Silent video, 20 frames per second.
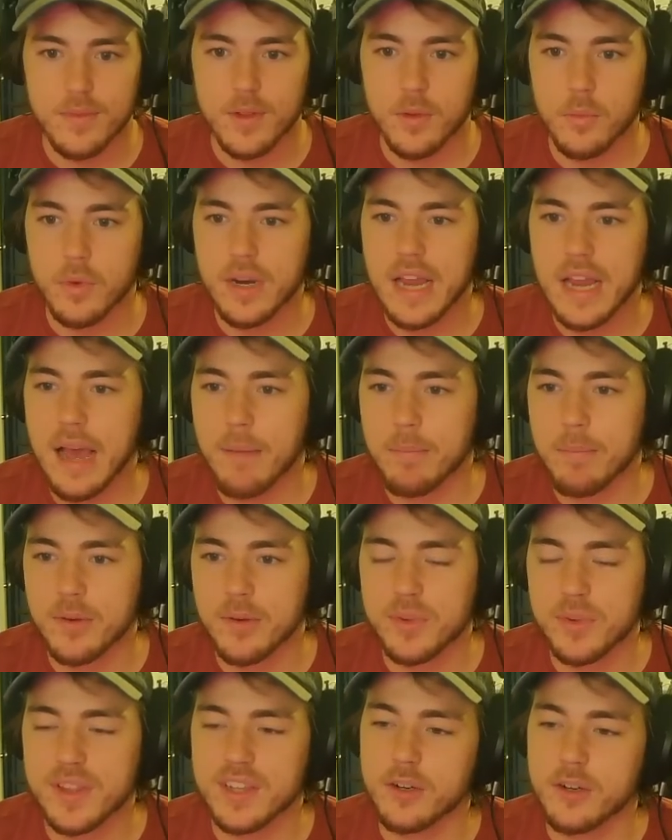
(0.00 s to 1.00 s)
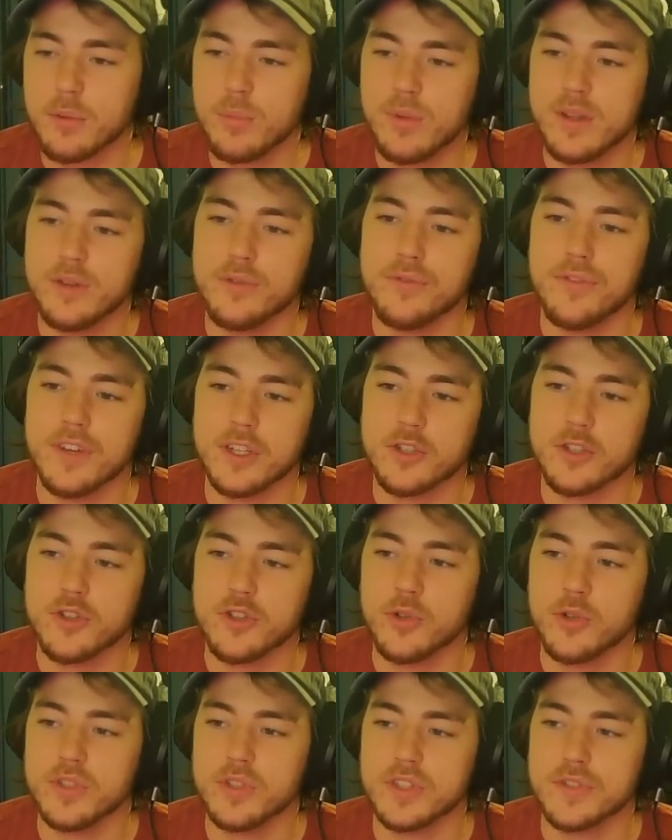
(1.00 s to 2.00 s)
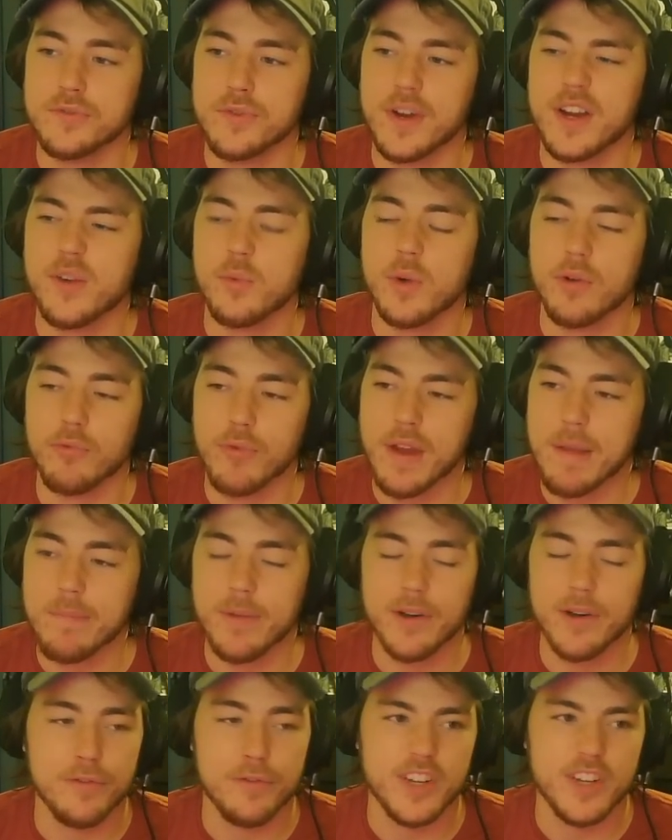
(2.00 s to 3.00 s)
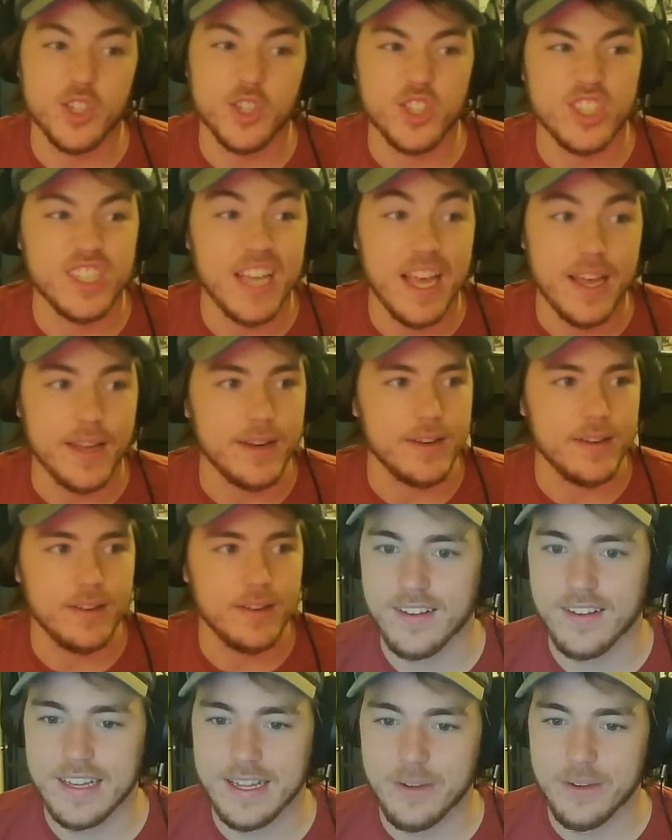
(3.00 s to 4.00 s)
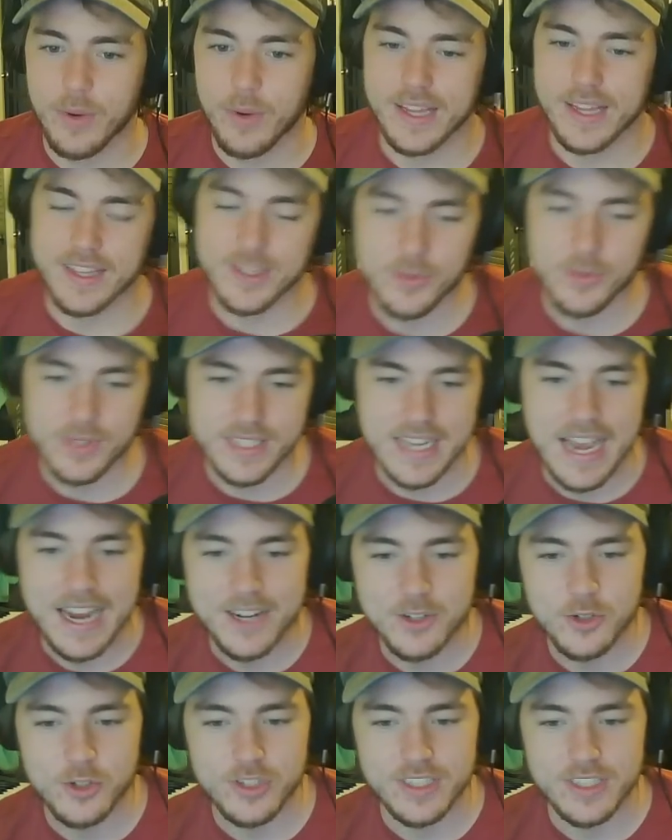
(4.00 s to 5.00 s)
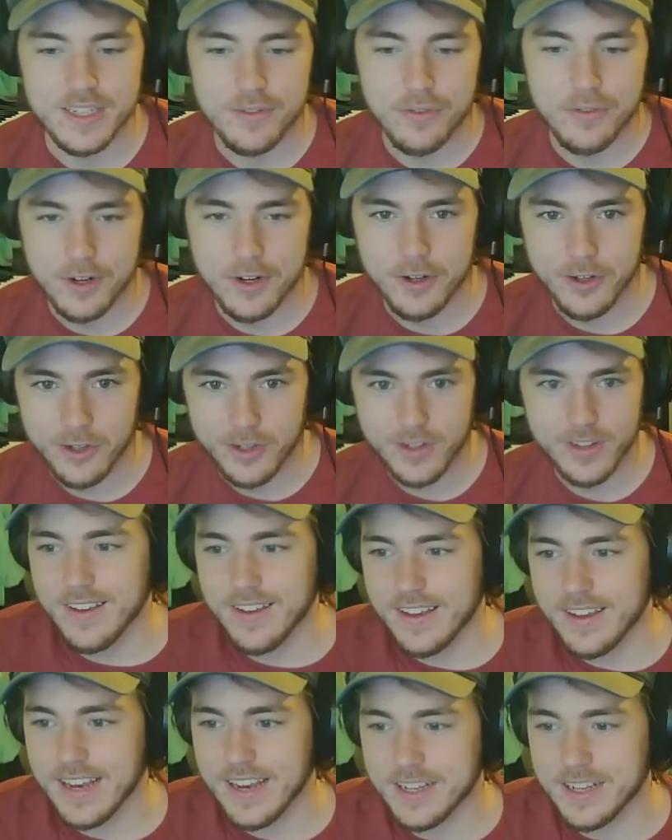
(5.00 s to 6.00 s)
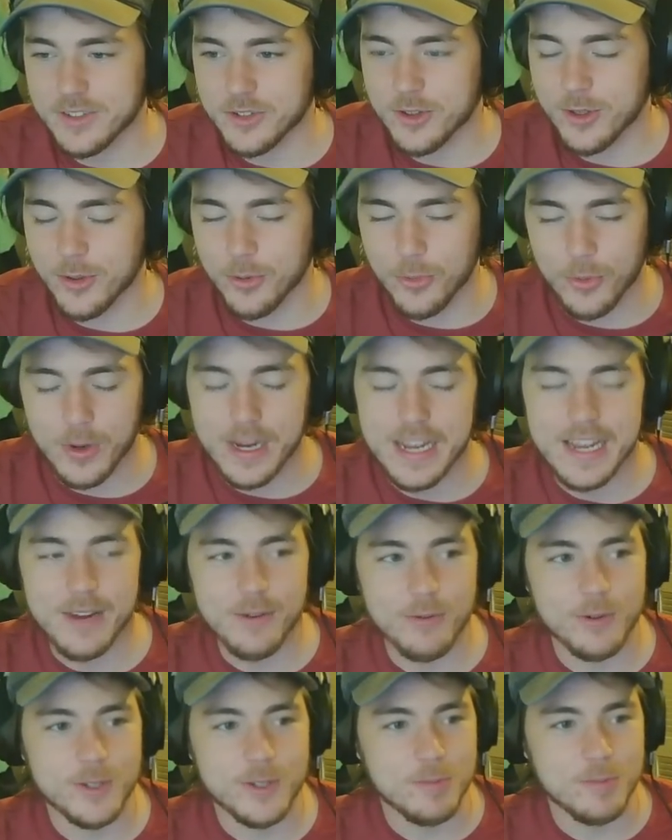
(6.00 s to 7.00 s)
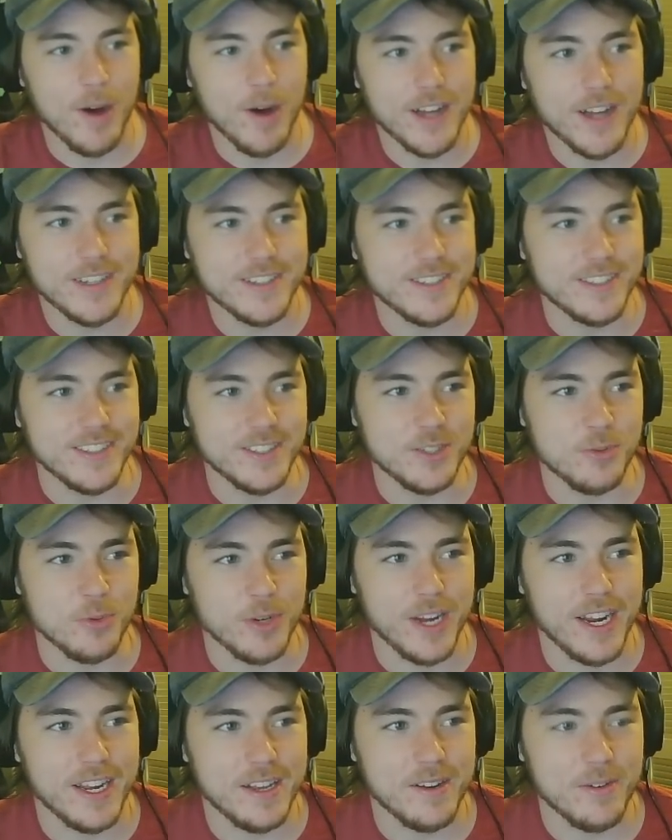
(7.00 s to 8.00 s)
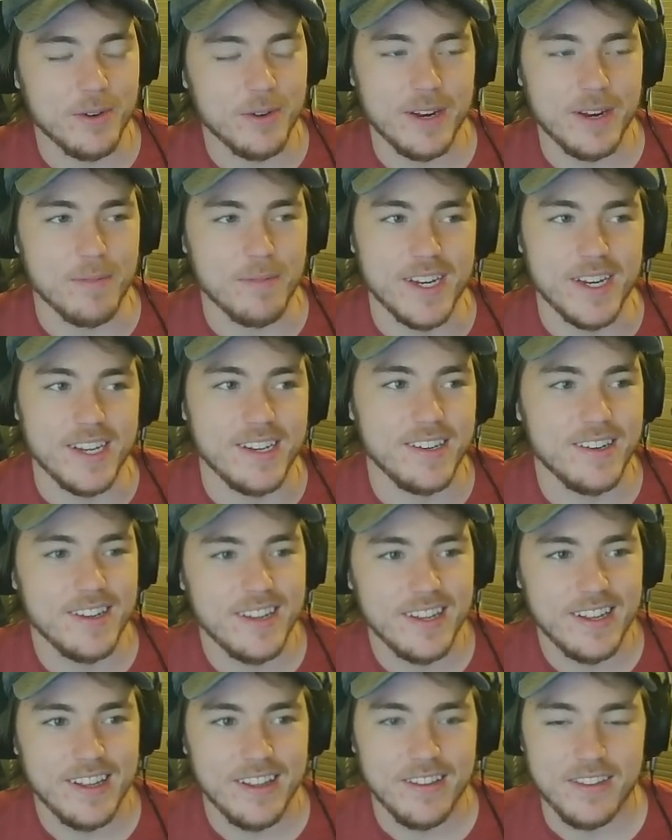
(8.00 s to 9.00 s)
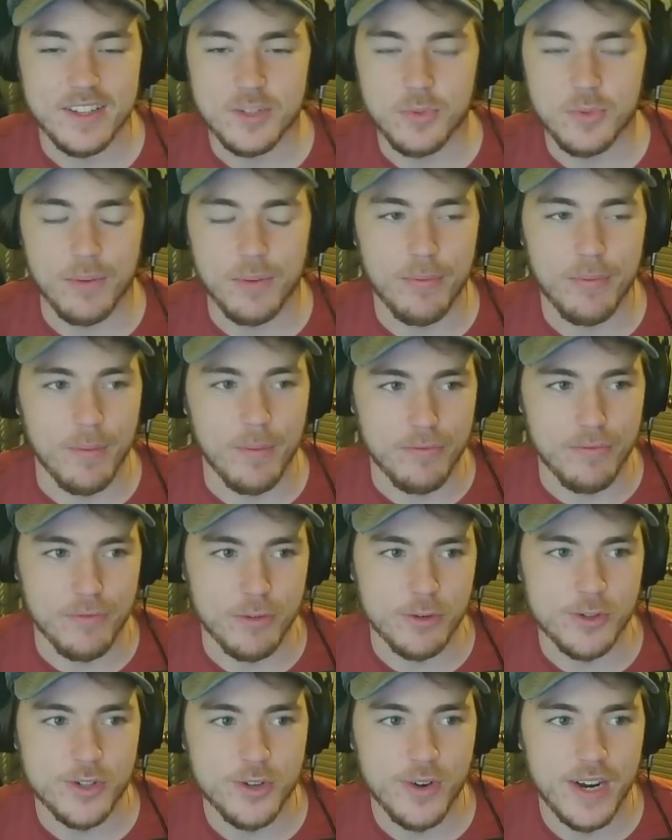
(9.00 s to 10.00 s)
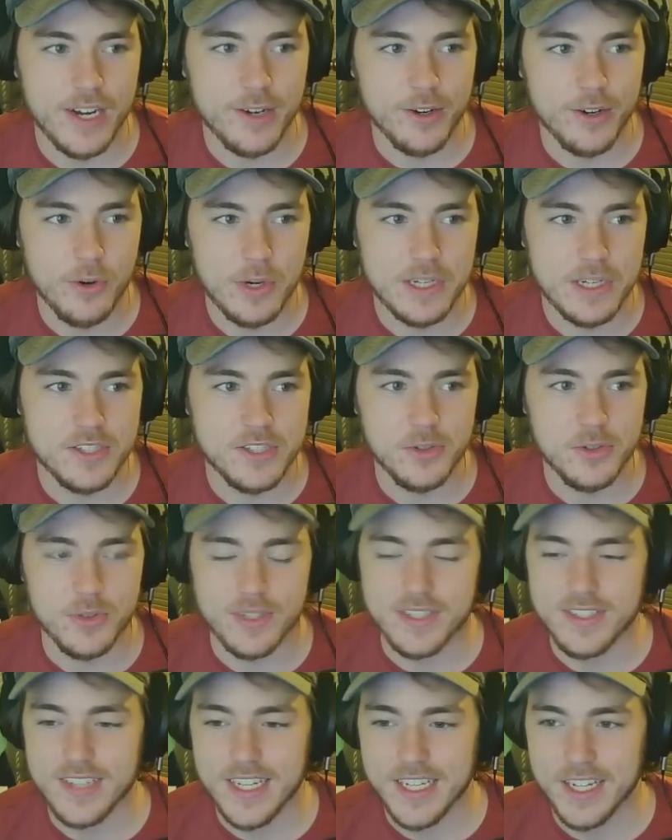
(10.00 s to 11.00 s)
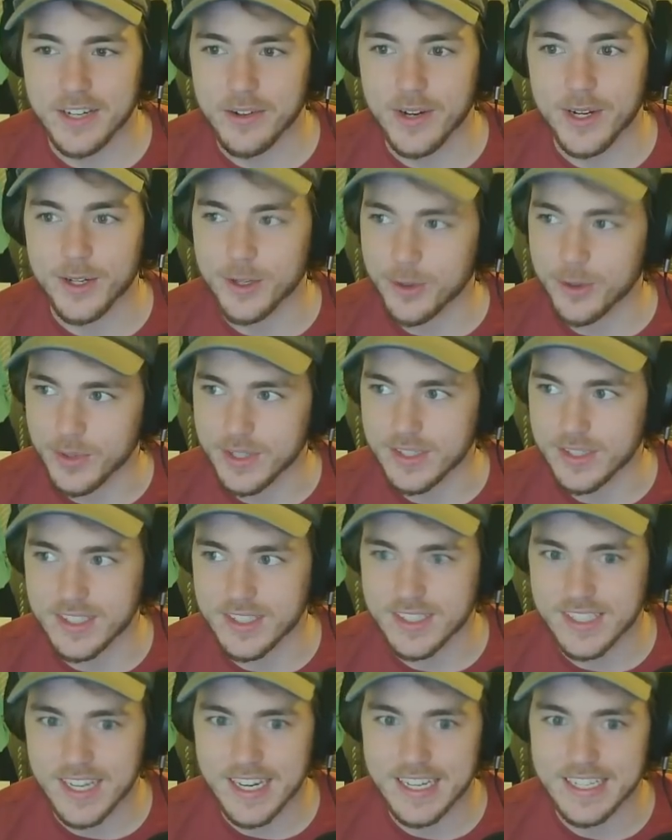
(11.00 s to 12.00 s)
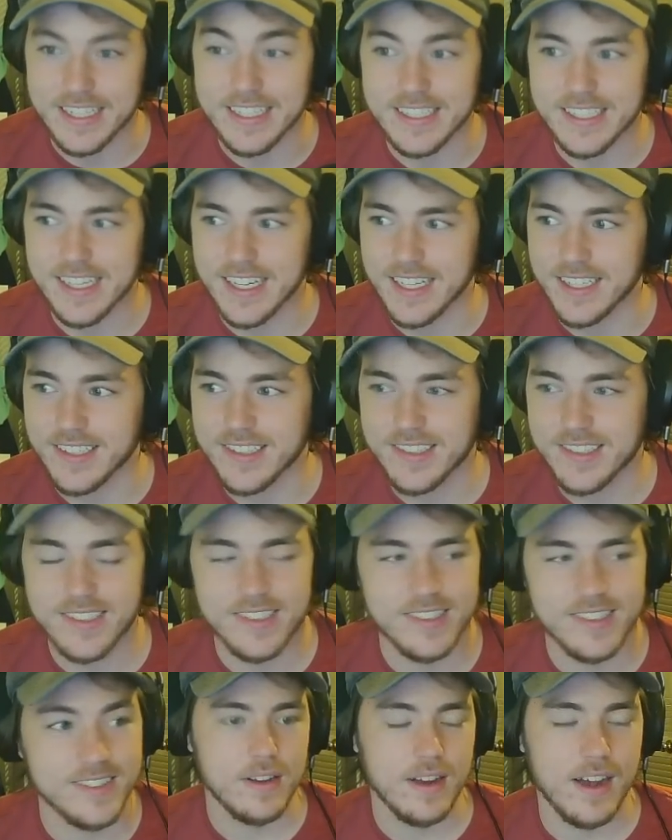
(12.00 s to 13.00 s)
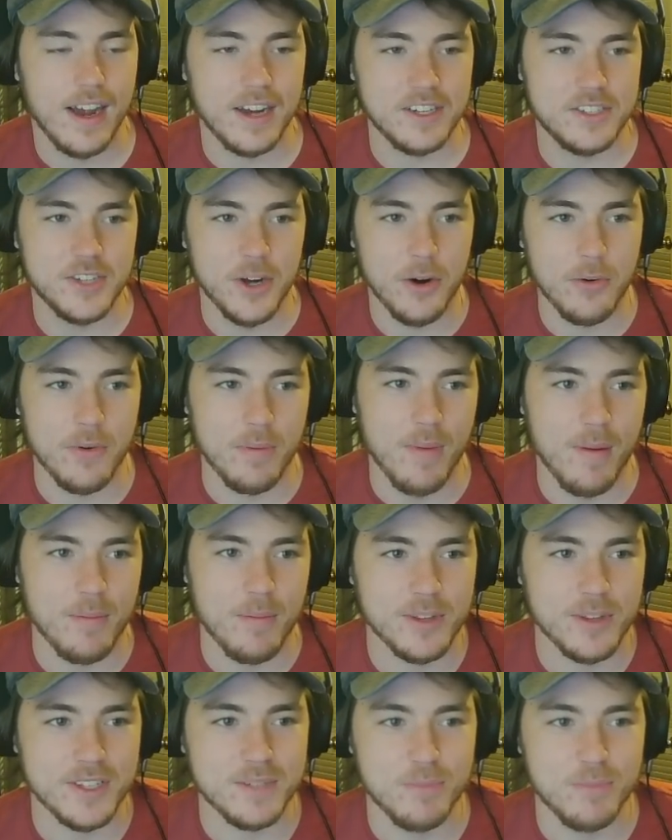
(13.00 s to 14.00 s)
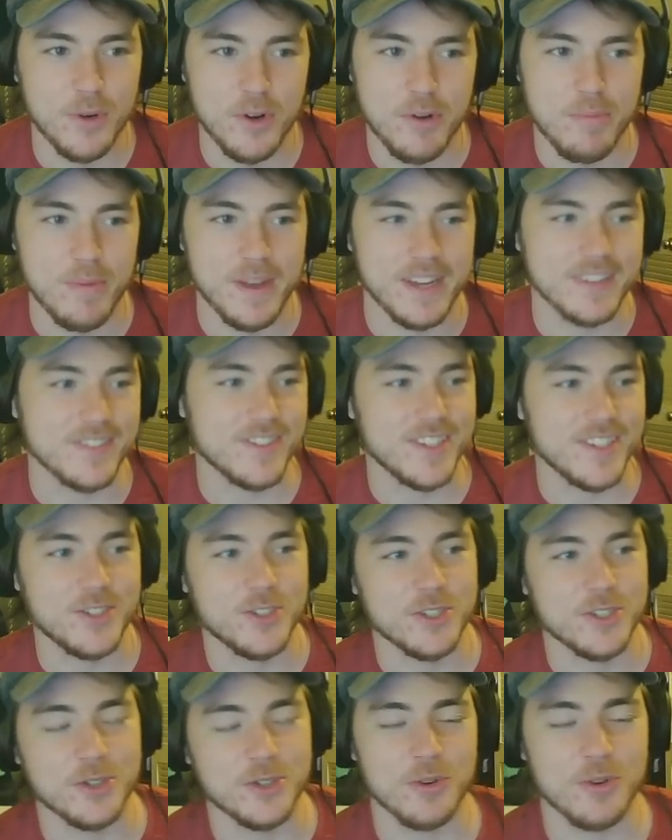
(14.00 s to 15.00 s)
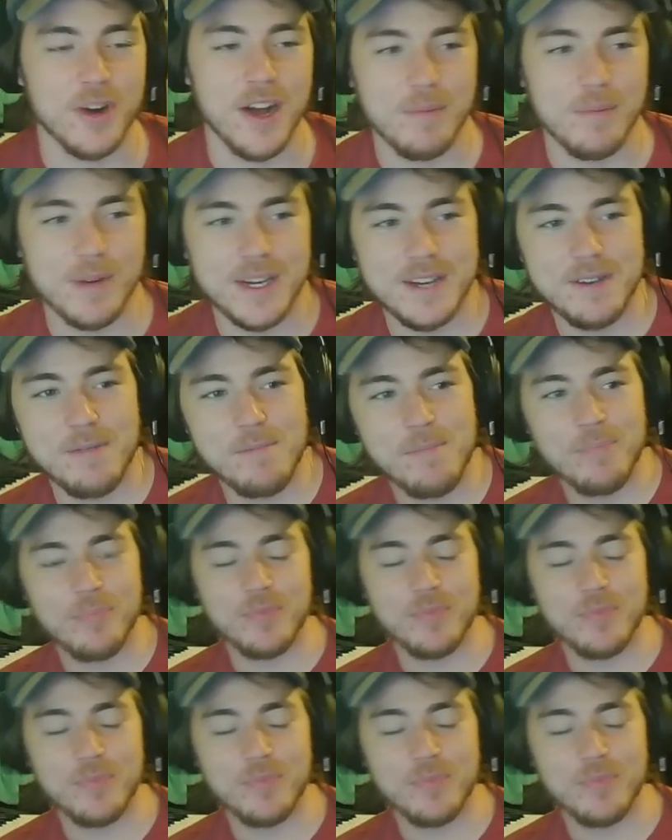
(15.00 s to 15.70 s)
What happened when the little blue fish told his friend what Rainbow Fish said? Wait, this one's actually difficult. It has 3 responses. We're getting, wait a minute. This went from a first grader quiz to a second grader quiz. It's getting intense. I don't remember this book being such a drama.